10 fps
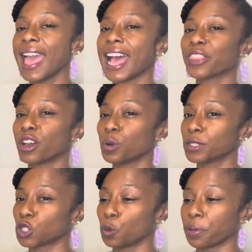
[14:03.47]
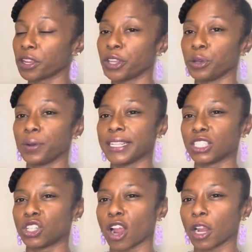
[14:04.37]
I thought it was super cute. It's
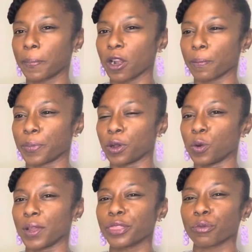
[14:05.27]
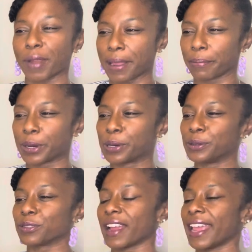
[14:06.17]
dark purple with
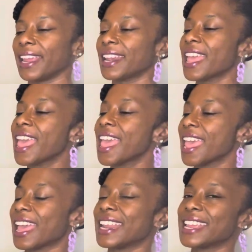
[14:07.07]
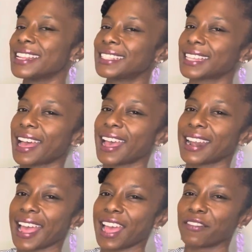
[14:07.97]
rainbows, right? And inside
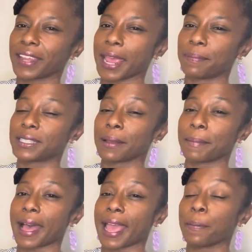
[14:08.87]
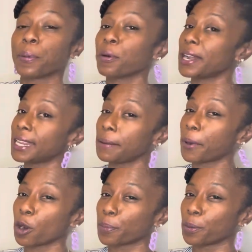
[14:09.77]
I have kept my pretty
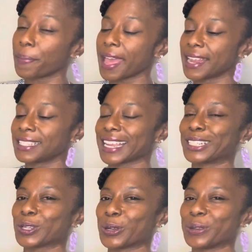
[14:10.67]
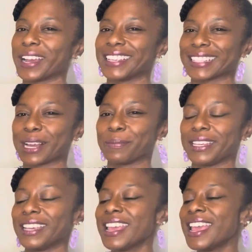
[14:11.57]
purple pens. I told you guys that I'll
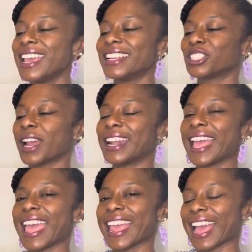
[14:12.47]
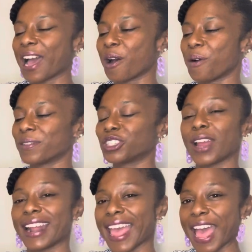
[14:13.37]
be trying to hang out,
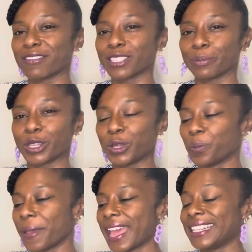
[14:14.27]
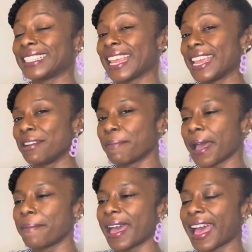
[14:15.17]
trying to have some cute pens in
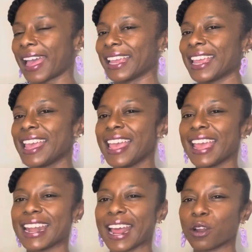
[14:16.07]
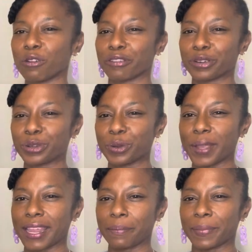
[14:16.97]
my bag and not overdo
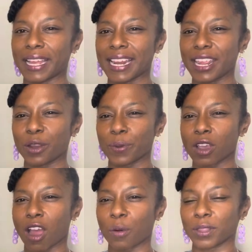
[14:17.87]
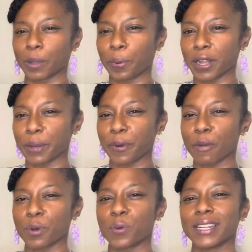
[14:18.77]
it. But here we are with the pretty
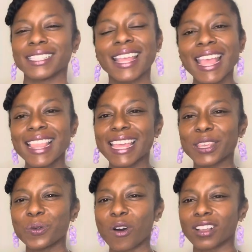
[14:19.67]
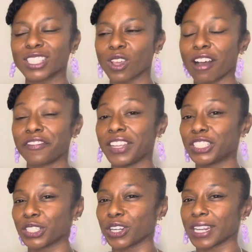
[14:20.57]
purple ones that you all saw
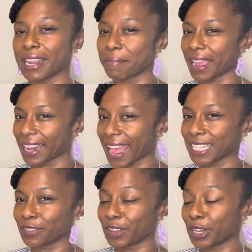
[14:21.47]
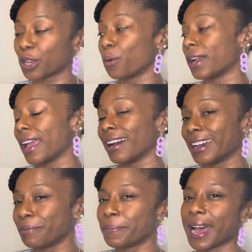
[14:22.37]
featured in my last video when I
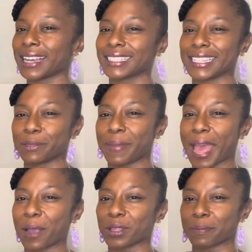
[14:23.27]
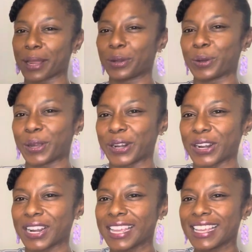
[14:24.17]
unboxed this bag with my
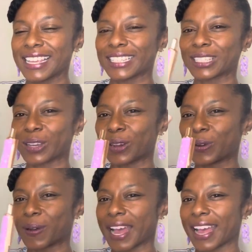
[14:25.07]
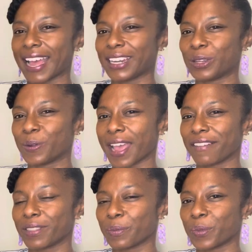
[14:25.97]
daughter. So I do
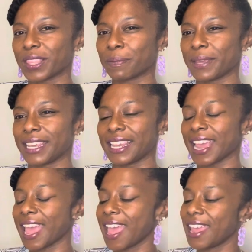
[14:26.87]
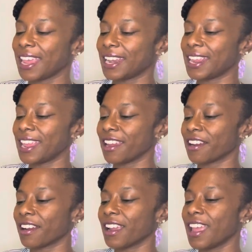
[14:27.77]
have them with me in
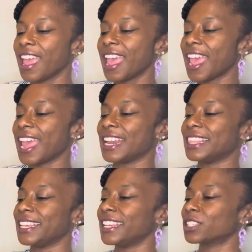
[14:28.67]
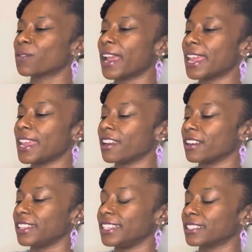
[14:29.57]
here. And these right
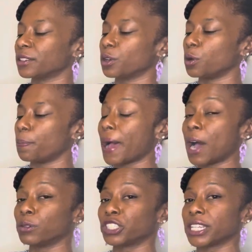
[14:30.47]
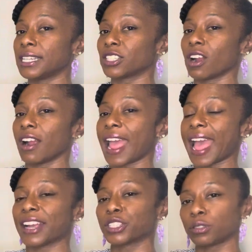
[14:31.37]
here, these little pouches are
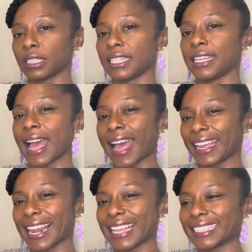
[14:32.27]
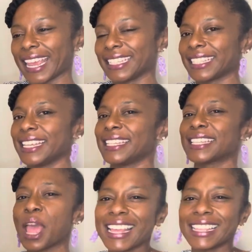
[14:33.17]
actually eyeglass cases.
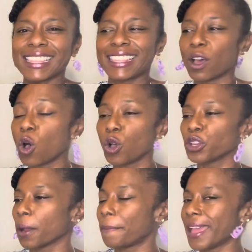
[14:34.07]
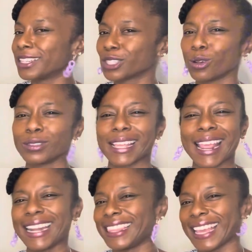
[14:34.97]
They'll hold your pencils and
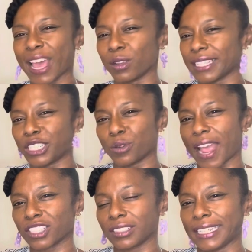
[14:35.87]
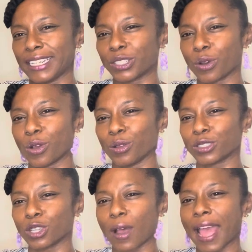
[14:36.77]
anything else that you actually need to hold.
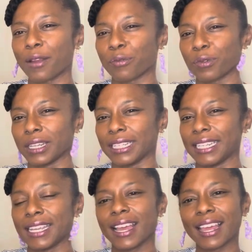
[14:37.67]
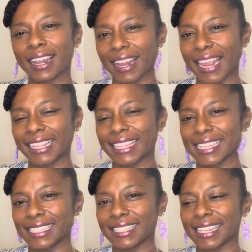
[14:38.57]
So I really like
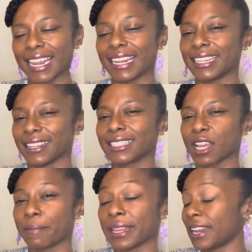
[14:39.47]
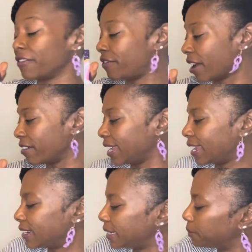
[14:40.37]
this and it does come in very
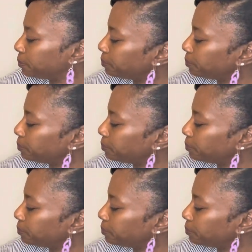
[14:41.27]
handy.